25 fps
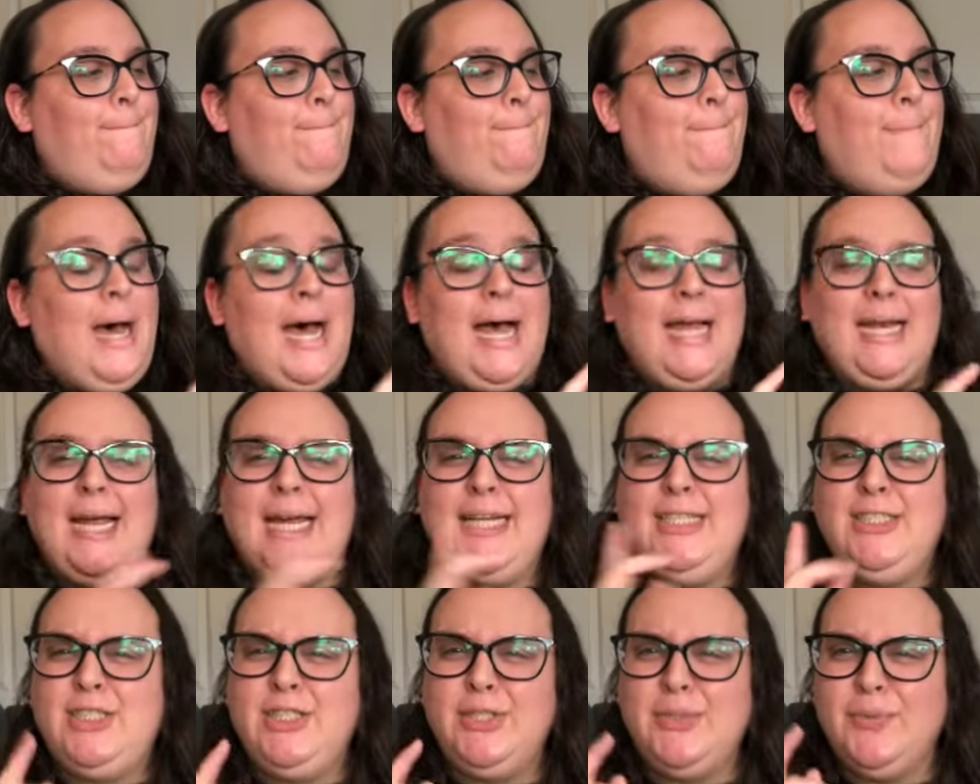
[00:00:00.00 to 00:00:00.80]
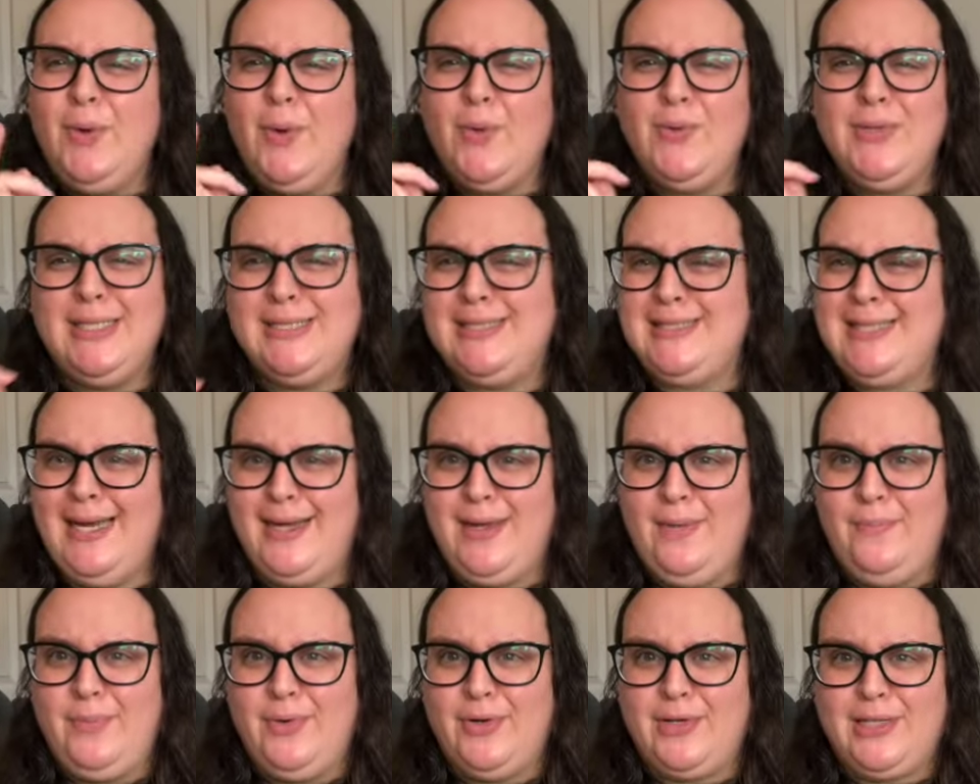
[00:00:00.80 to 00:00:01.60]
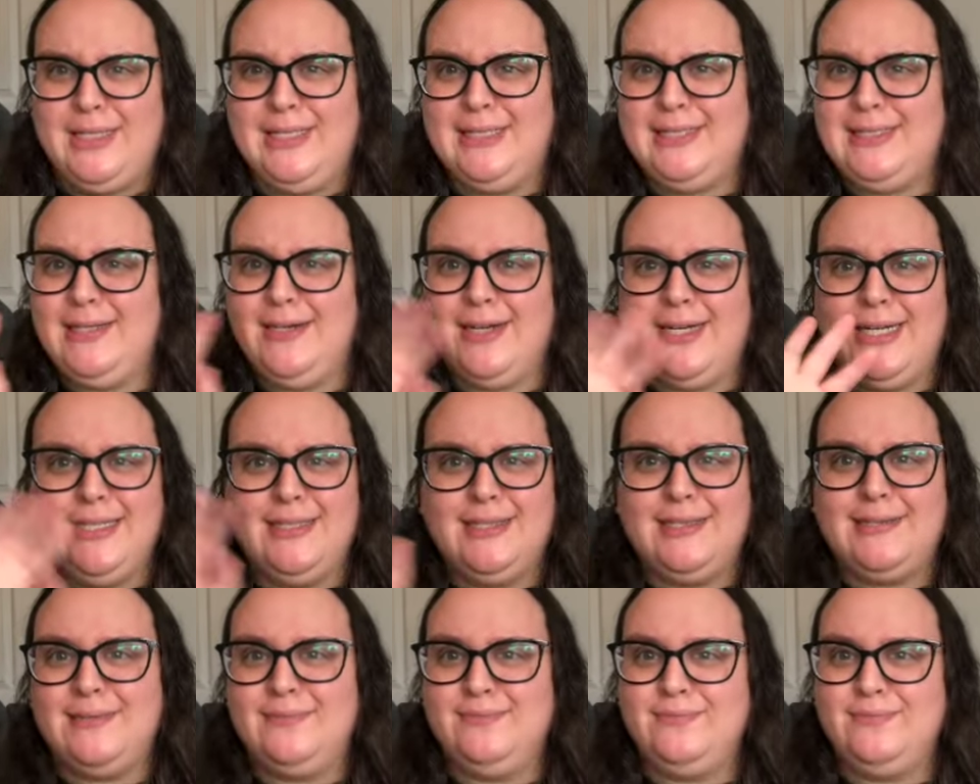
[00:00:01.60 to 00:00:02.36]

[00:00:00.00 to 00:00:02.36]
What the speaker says: but I do own the second book in the series.